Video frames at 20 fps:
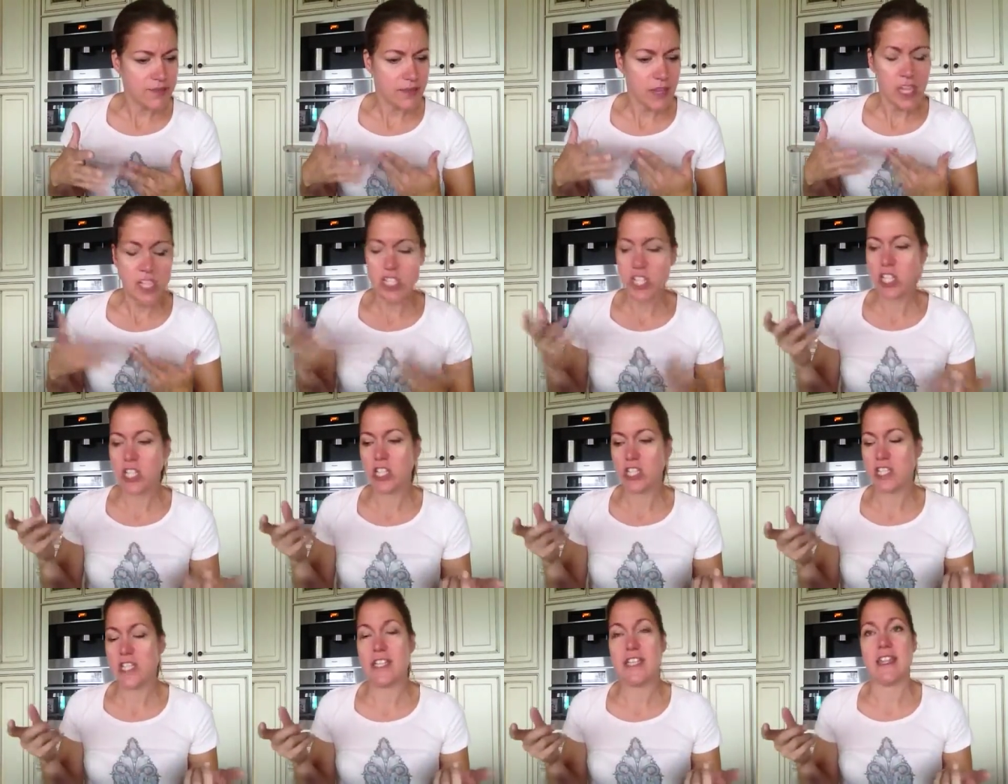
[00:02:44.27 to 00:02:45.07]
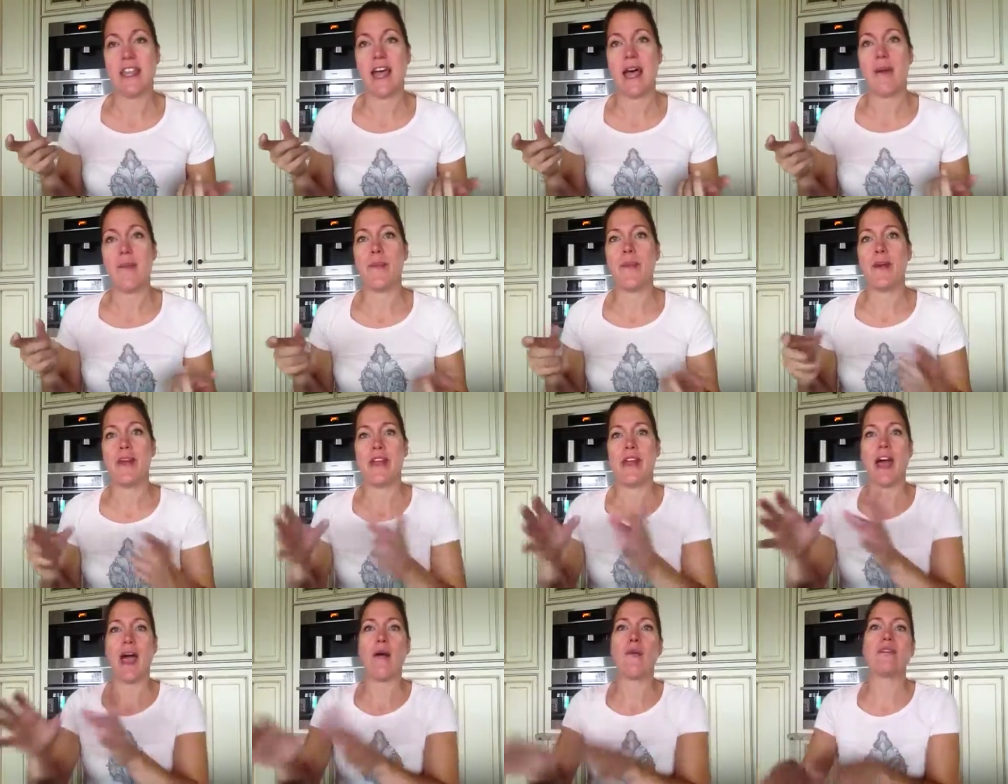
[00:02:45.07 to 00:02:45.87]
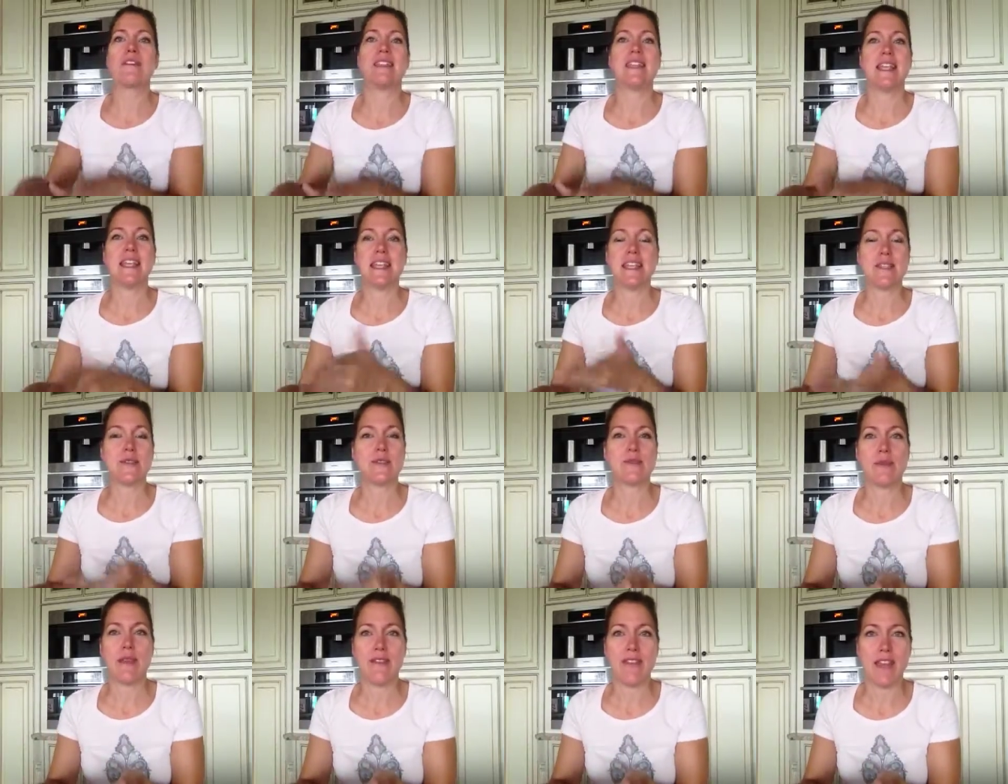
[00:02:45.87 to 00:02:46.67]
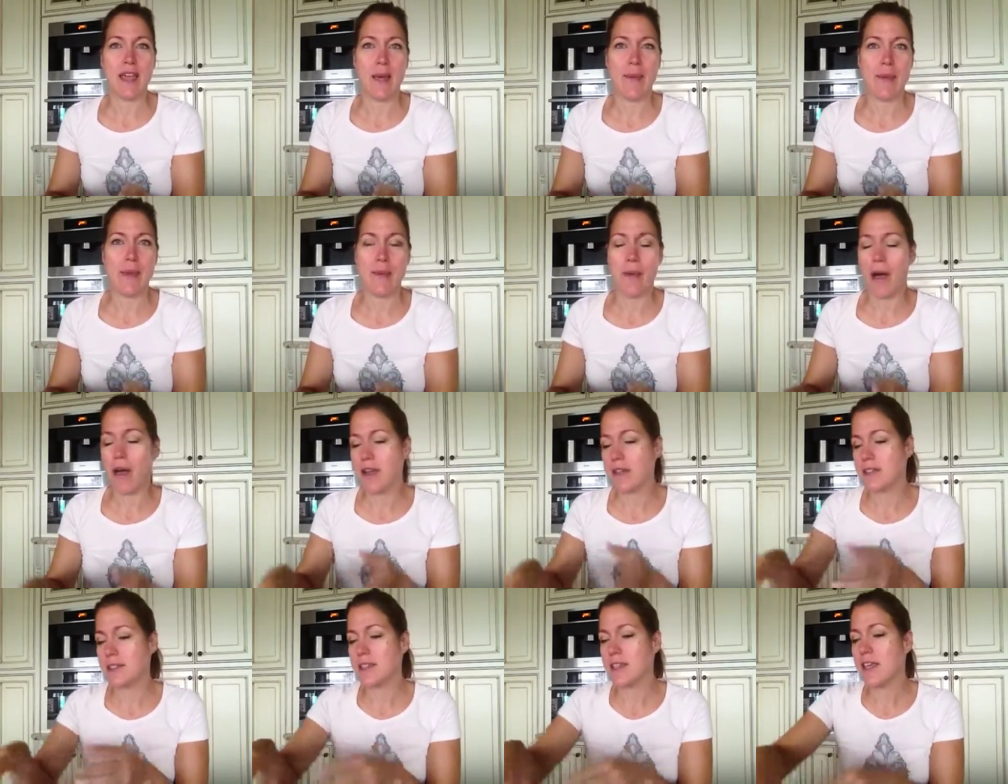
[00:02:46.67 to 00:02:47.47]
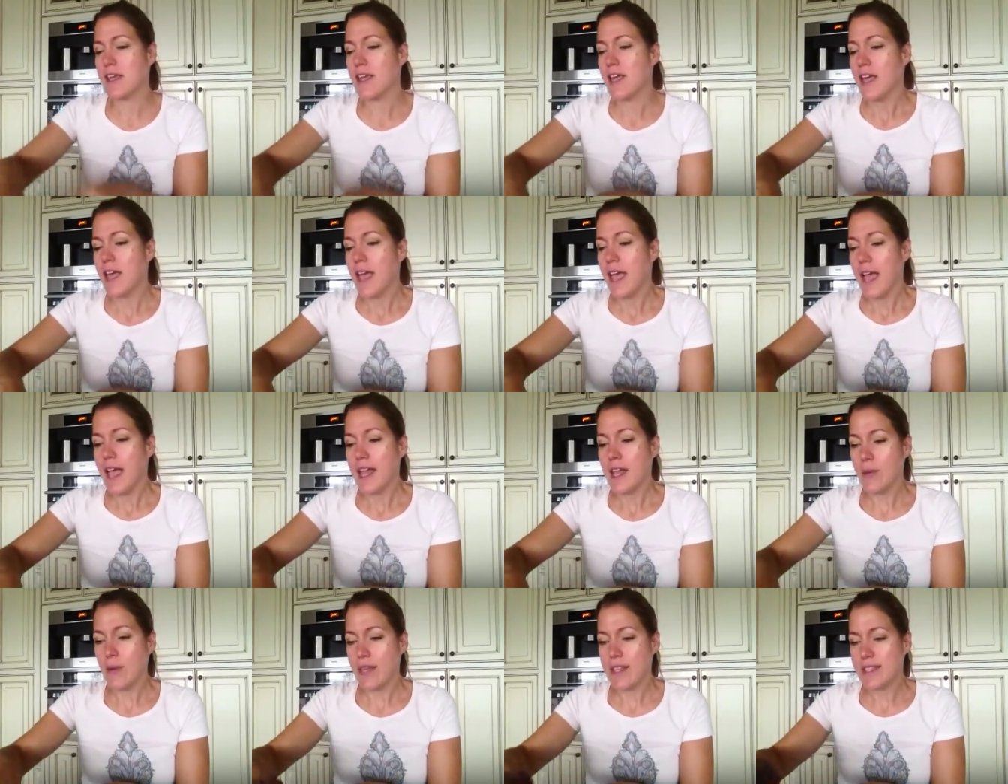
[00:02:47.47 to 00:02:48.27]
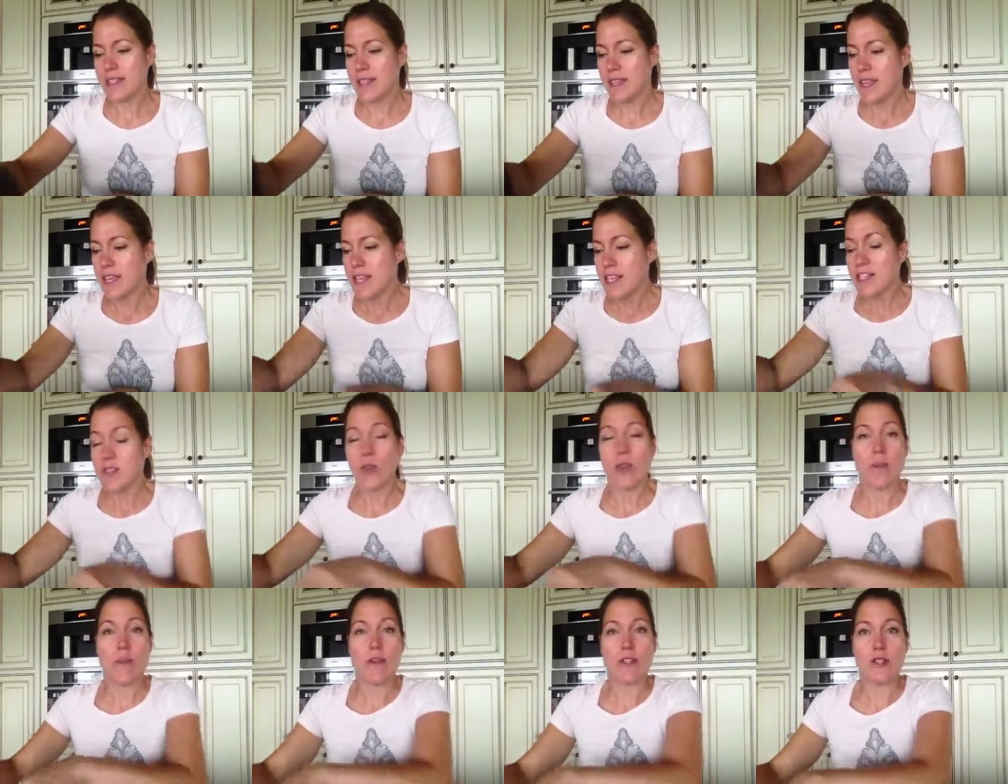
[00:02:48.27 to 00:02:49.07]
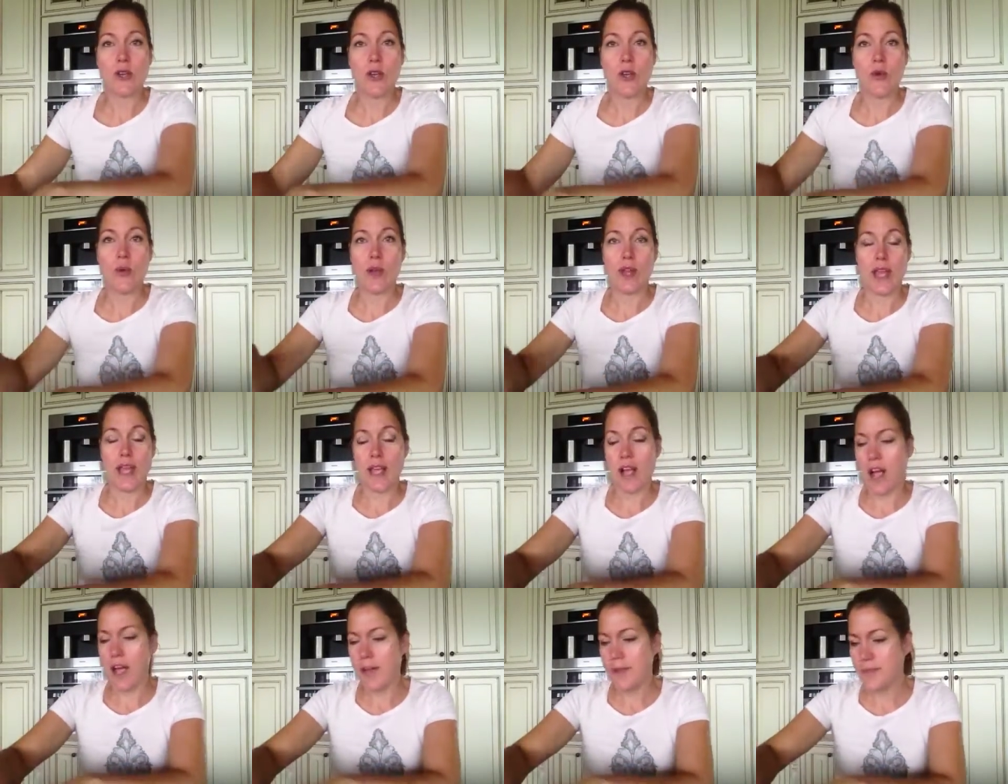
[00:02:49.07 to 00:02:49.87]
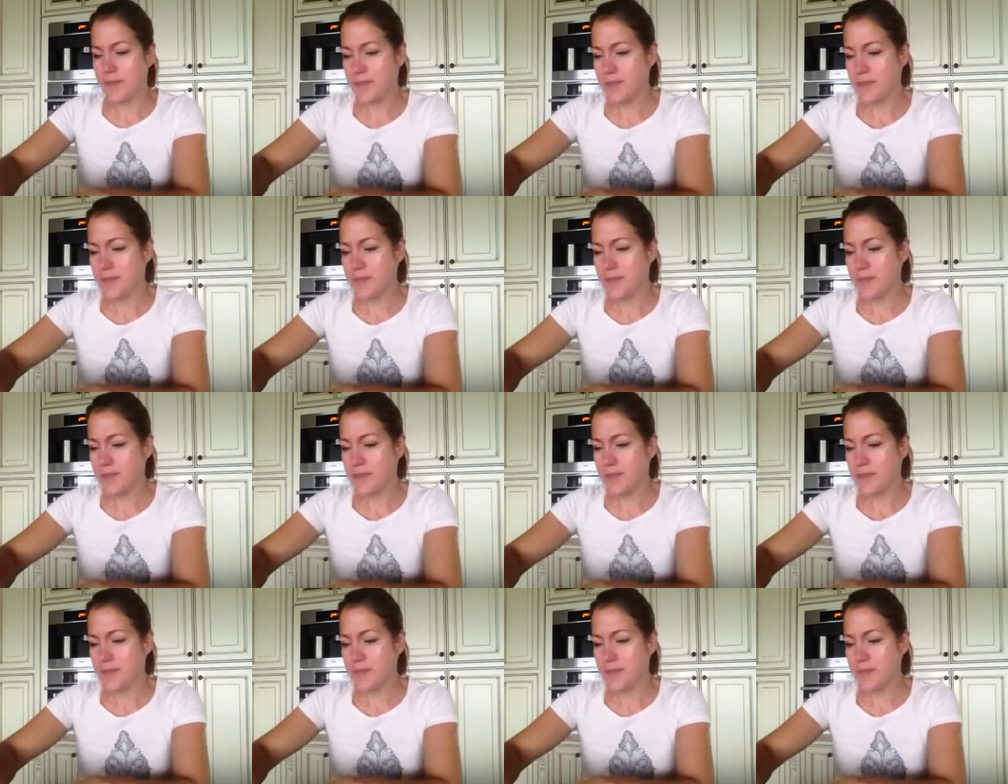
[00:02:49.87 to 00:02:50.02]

i should have looked into that but i was thinking this was my vip box anyways so let me show you what i got